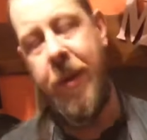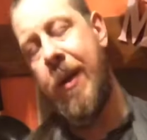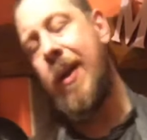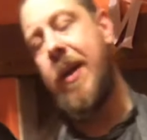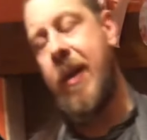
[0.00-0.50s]
the
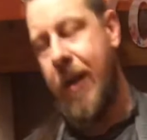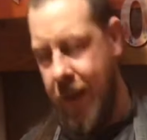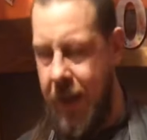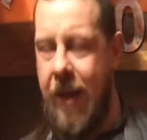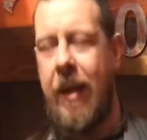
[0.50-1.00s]

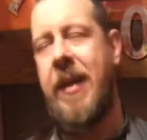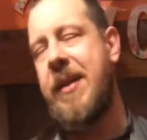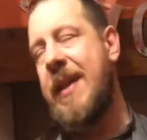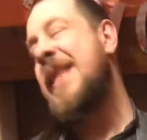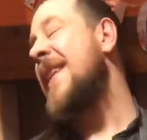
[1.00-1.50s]

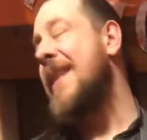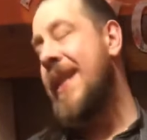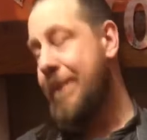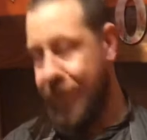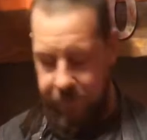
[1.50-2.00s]
elasticity
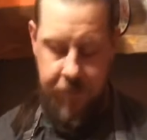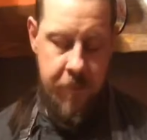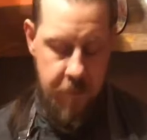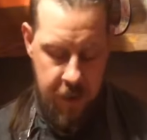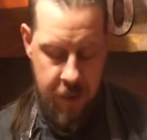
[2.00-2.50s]

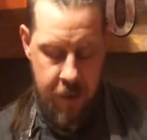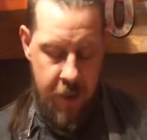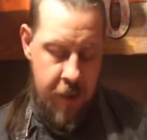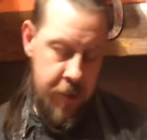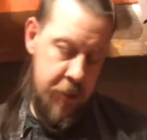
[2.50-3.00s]

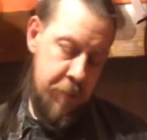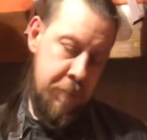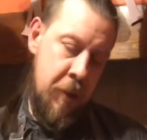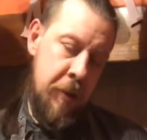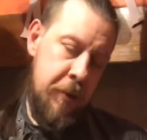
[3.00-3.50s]
to
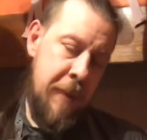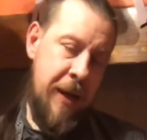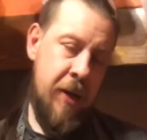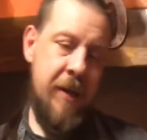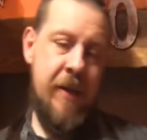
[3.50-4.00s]
pull back
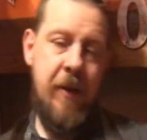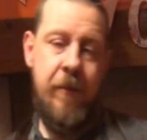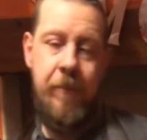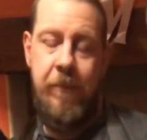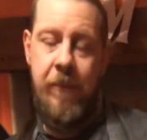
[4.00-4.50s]
on itself,
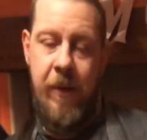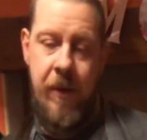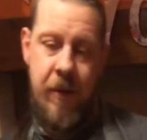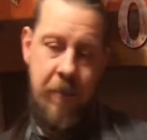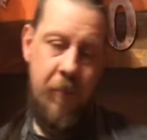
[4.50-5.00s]

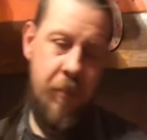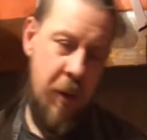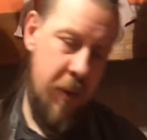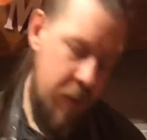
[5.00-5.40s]
but